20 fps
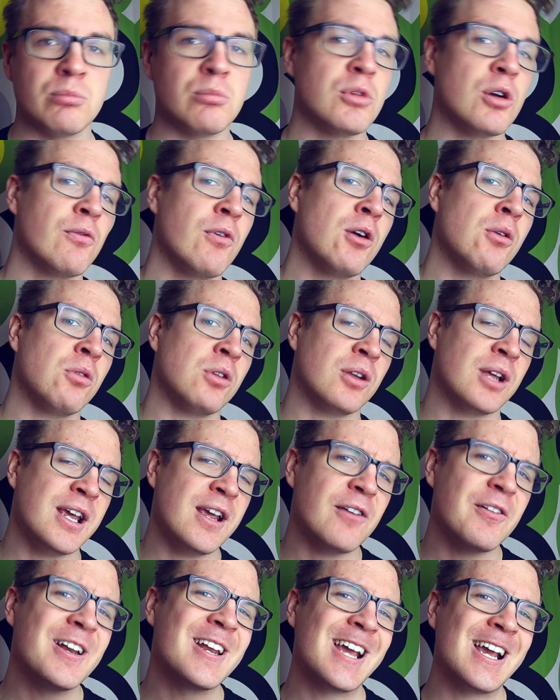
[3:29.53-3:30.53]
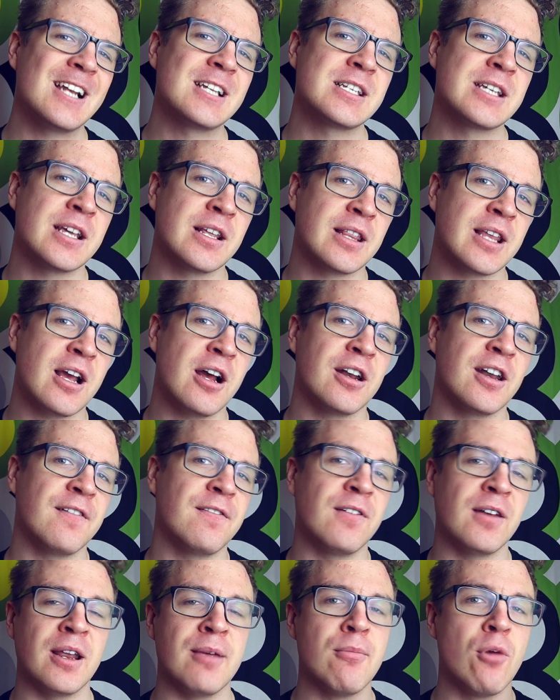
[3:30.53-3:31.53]
Well, here in Helsinki there are
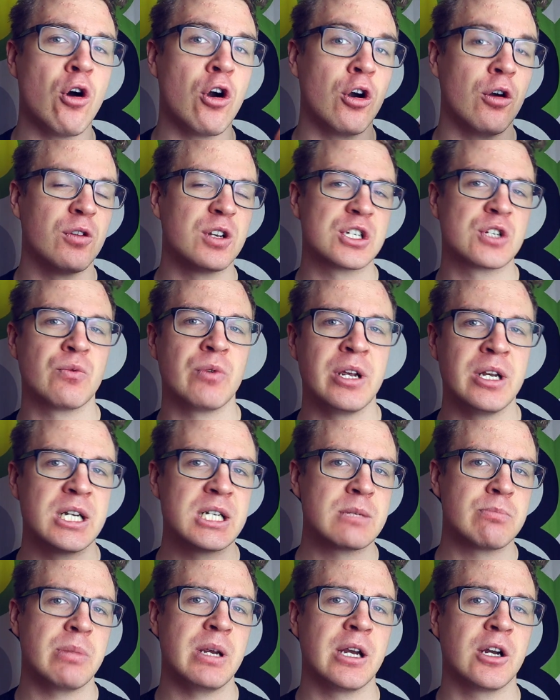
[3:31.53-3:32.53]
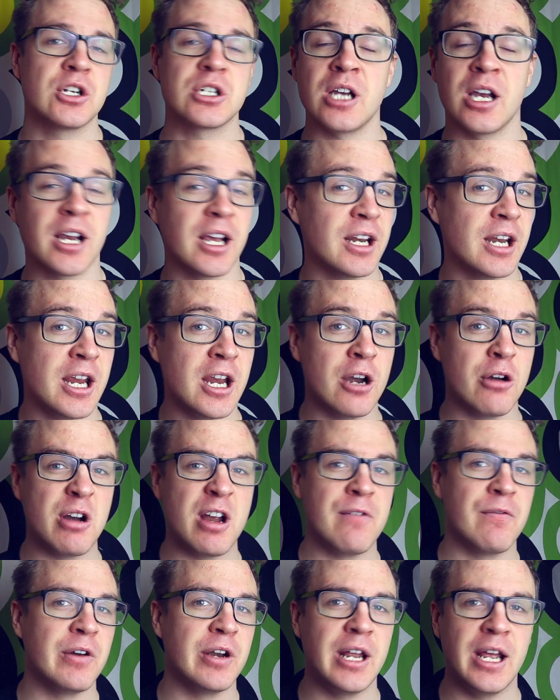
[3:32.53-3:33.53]
definitely more Swedish speakers. I can hear
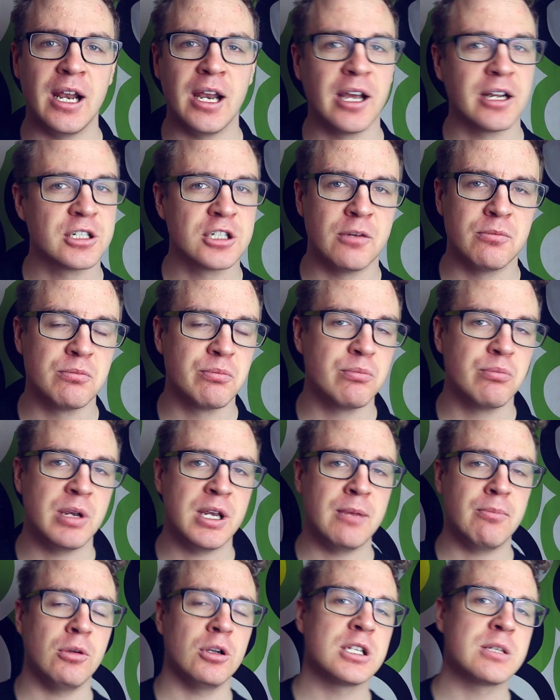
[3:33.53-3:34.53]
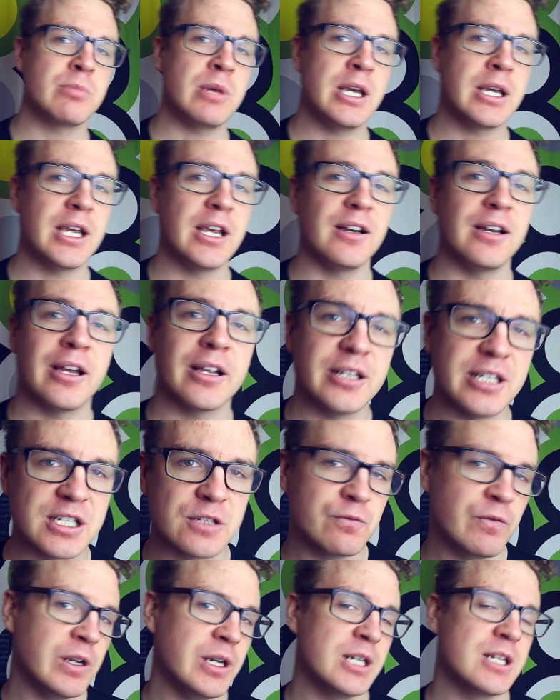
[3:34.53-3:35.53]
every day like some people speaking like this
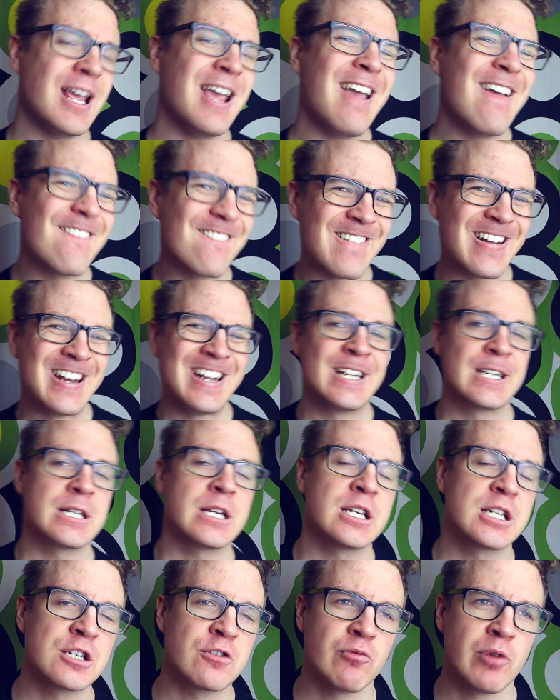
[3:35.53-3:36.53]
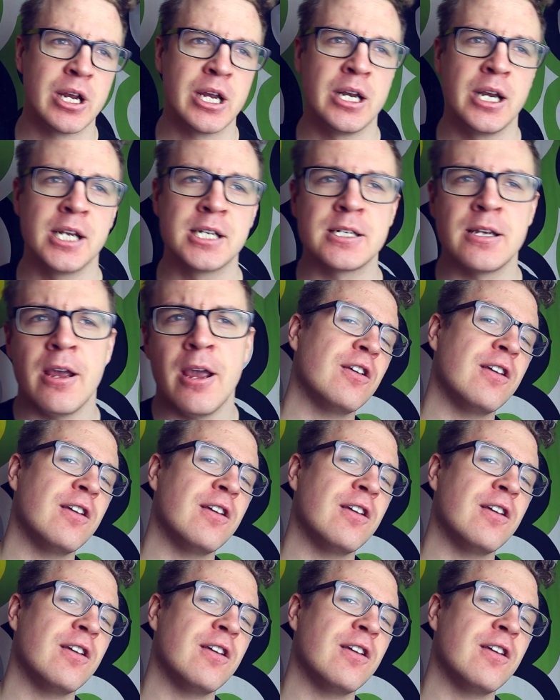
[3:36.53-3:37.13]
Finnish Swedish.